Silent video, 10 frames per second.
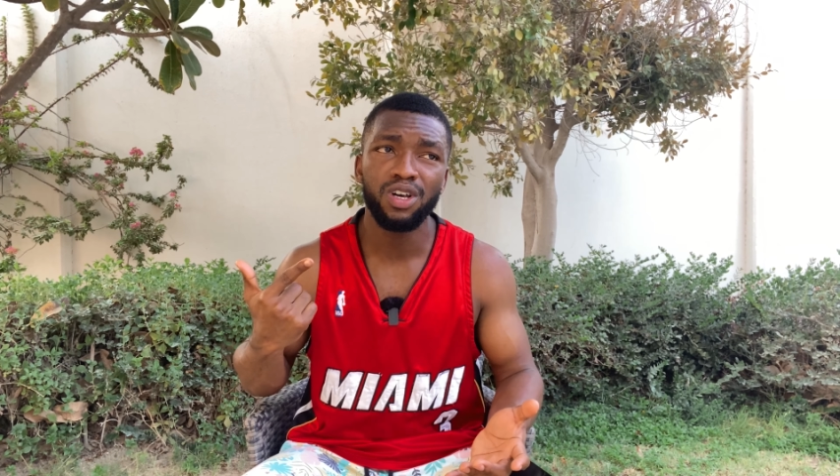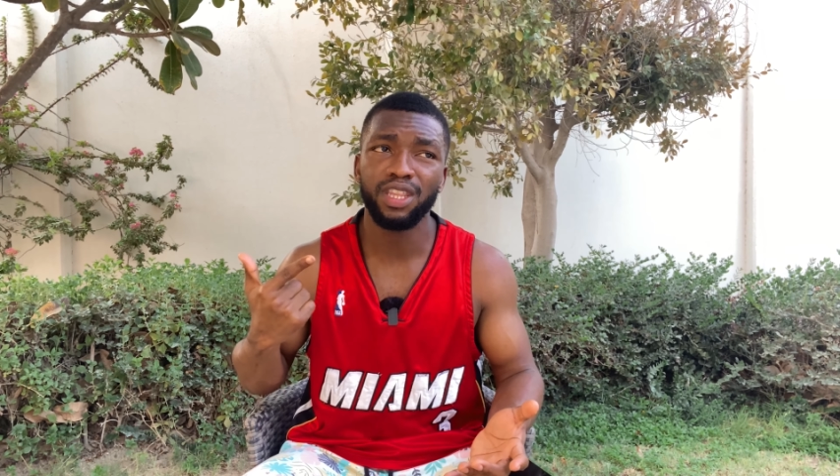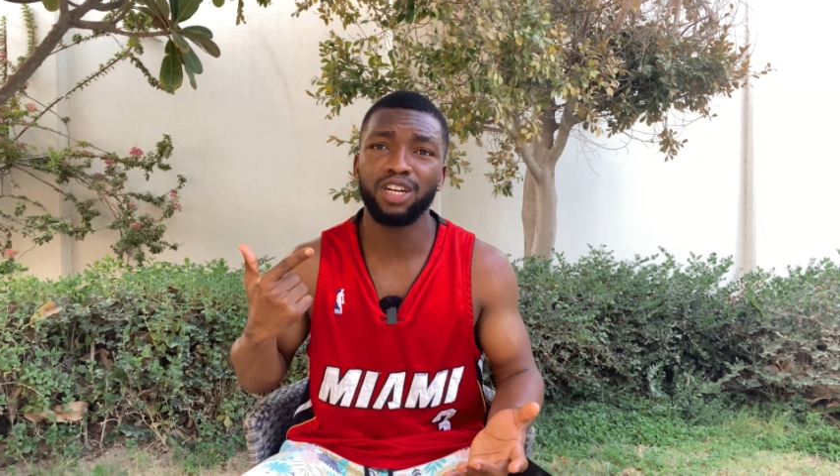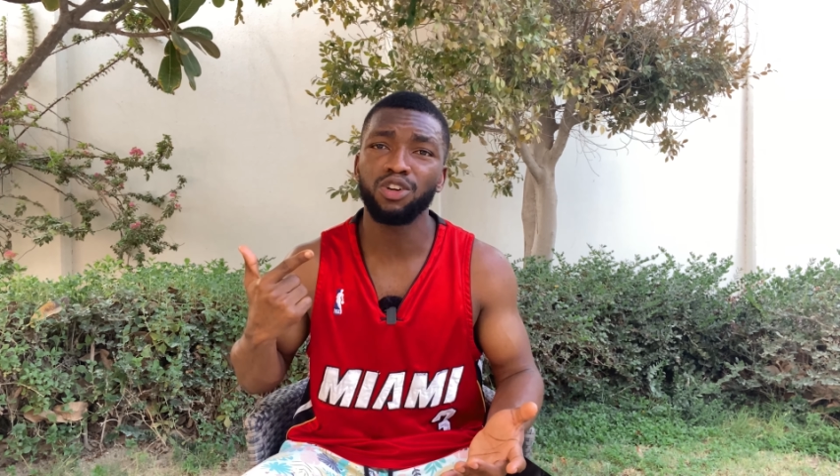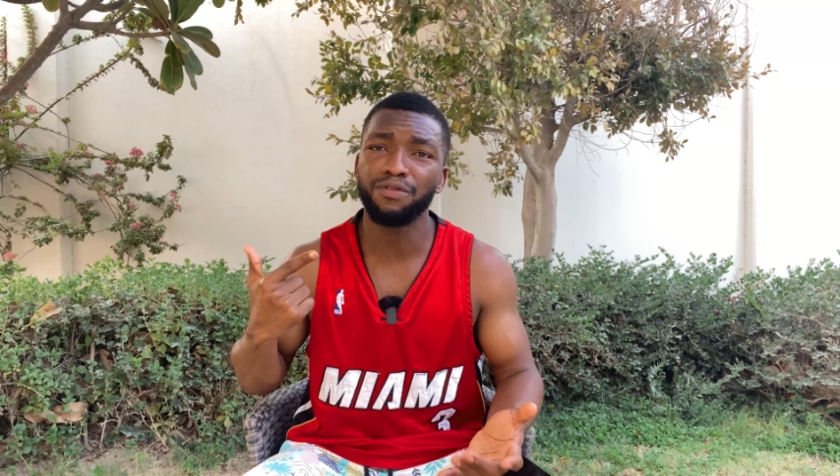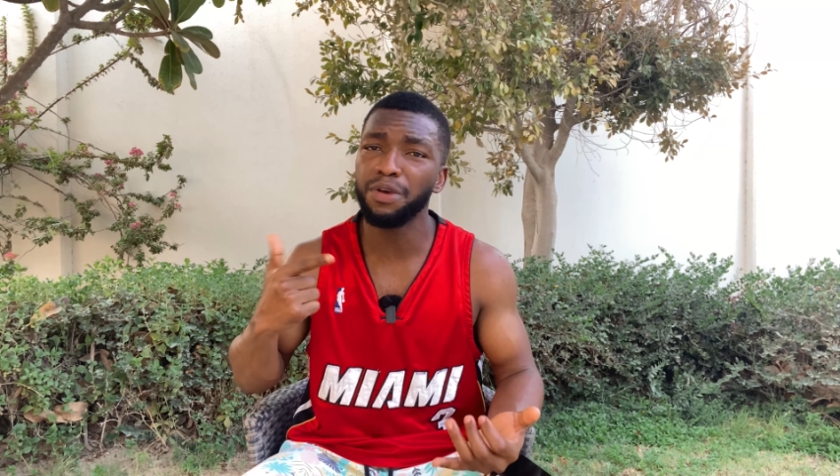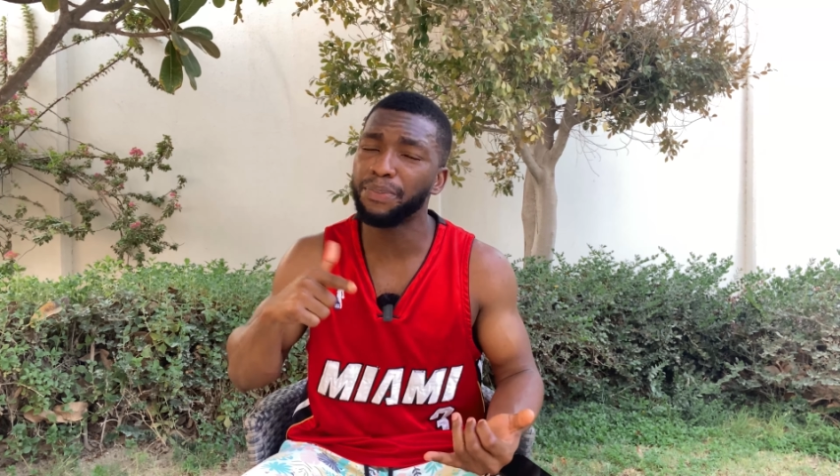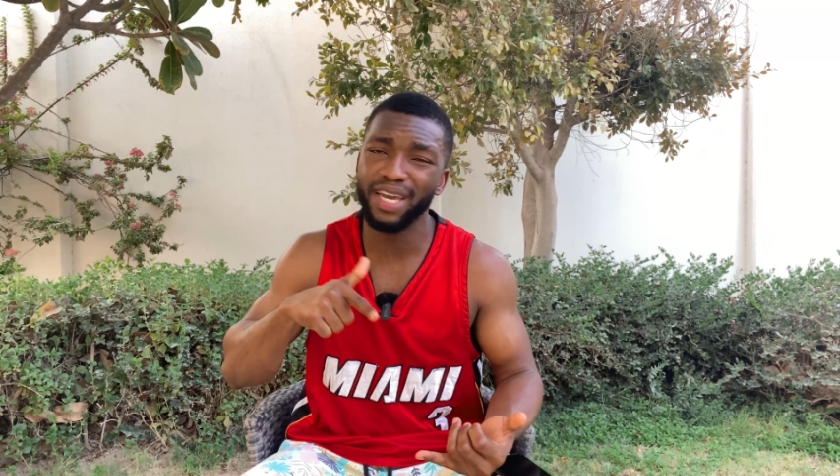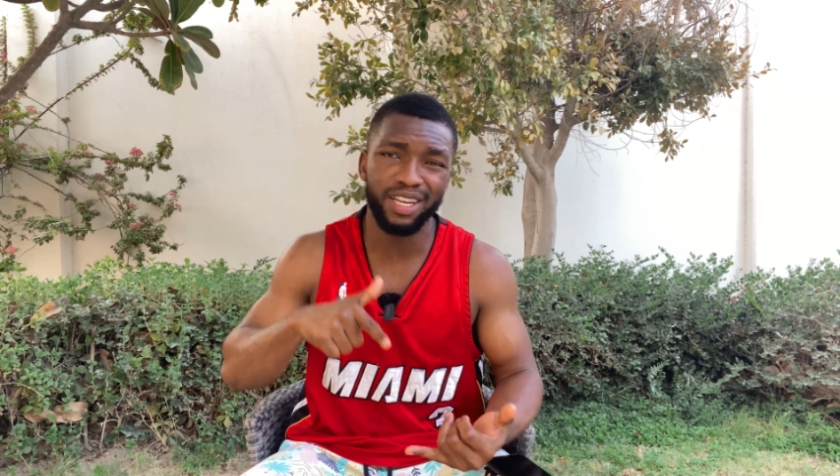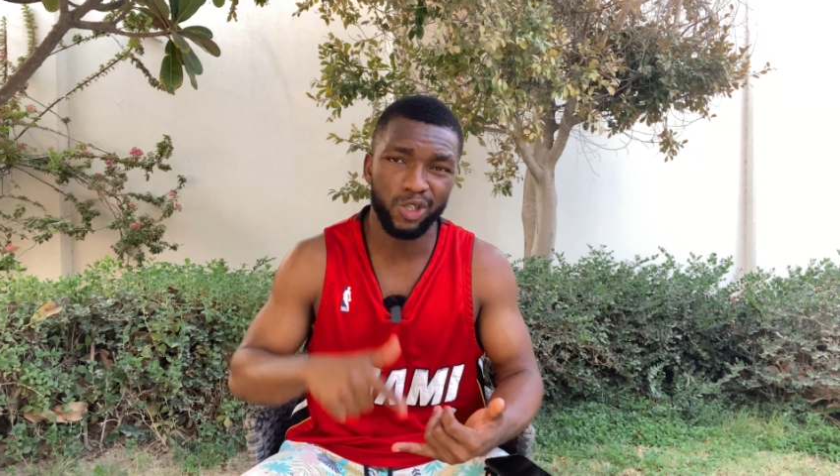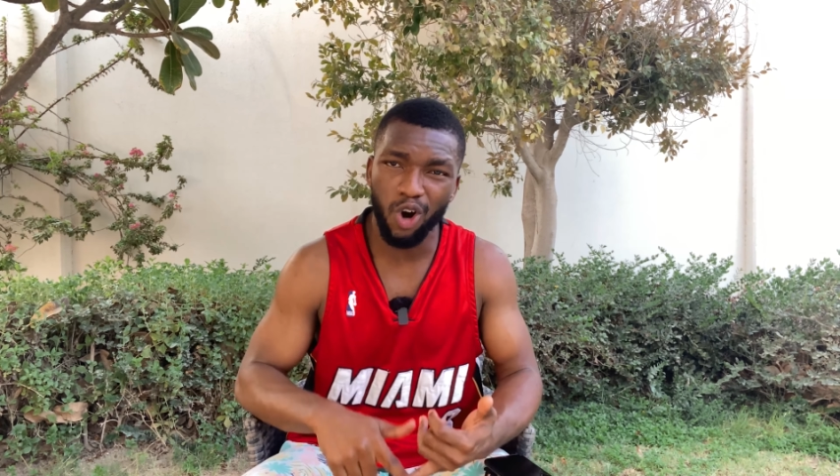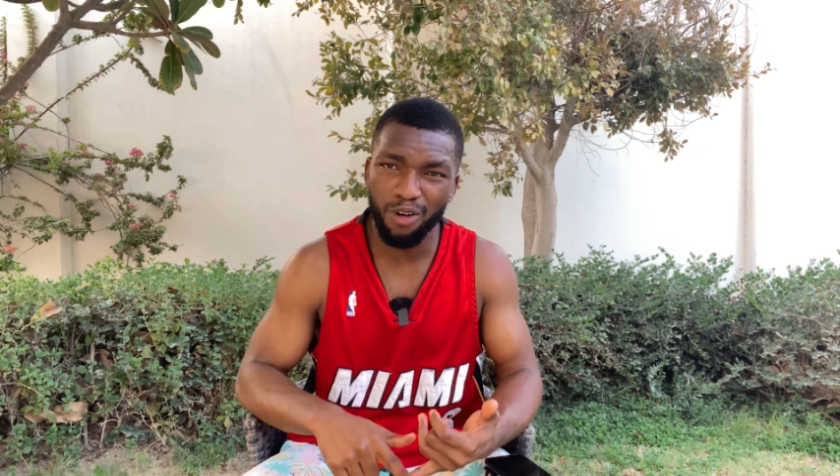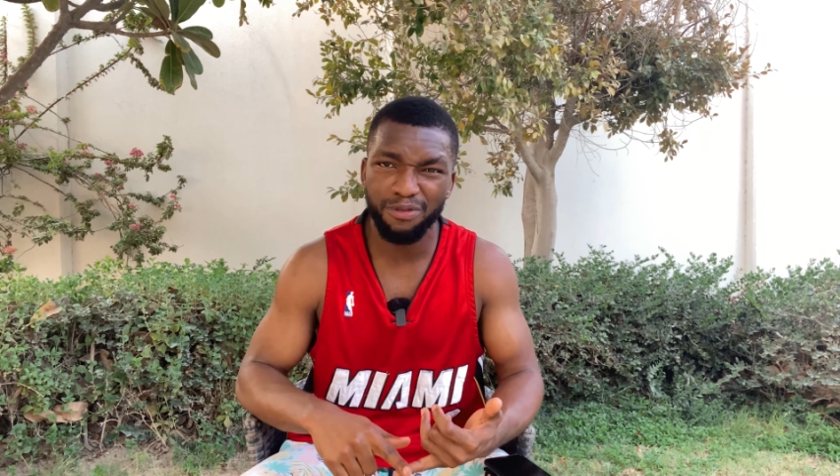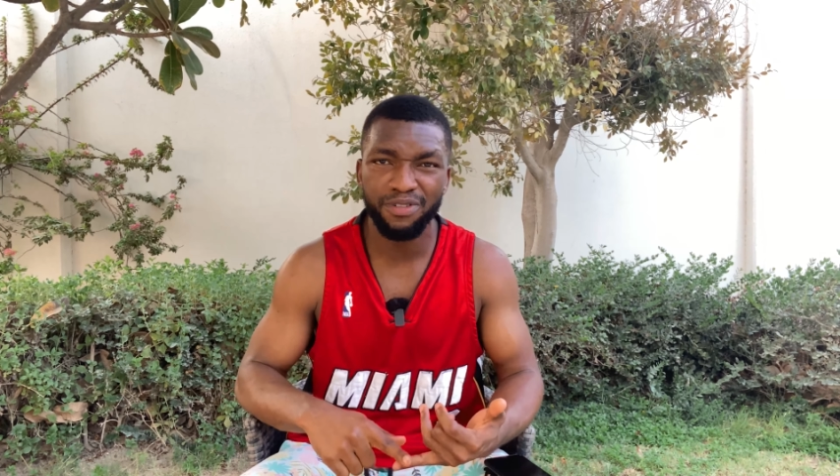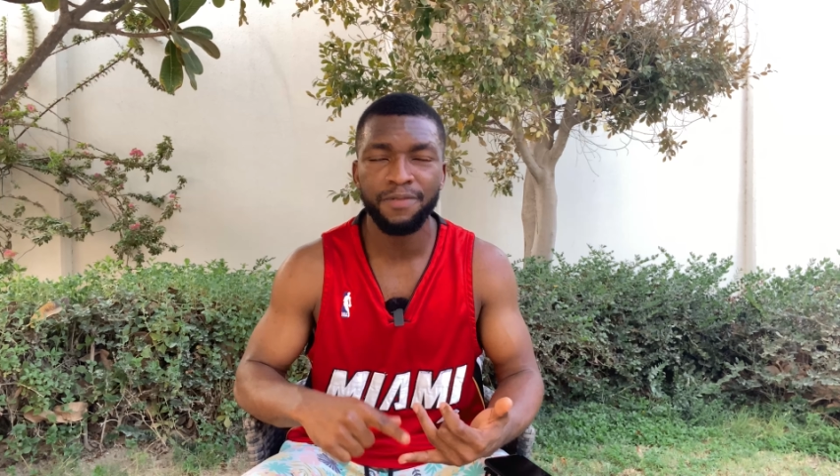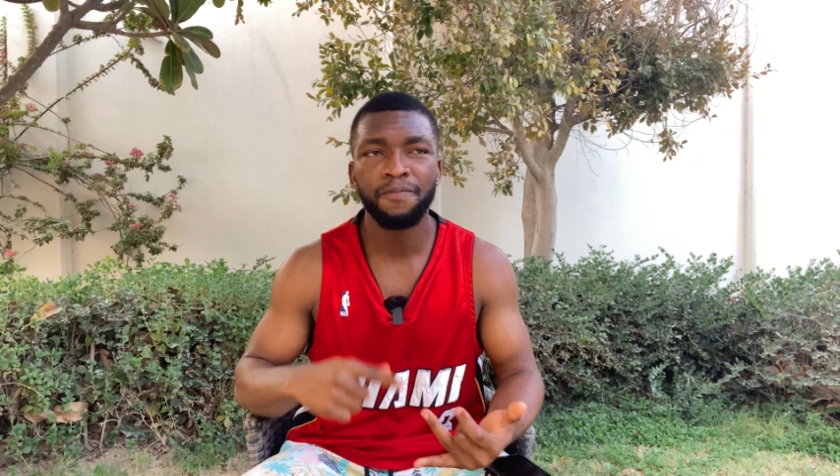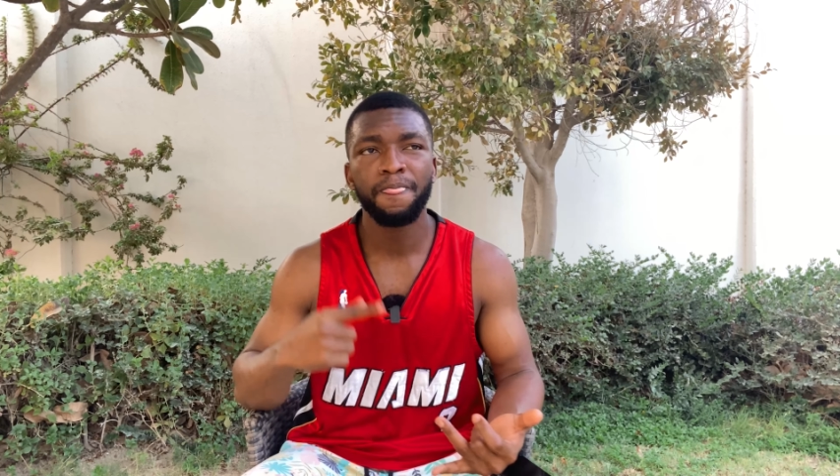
that your VPN is off,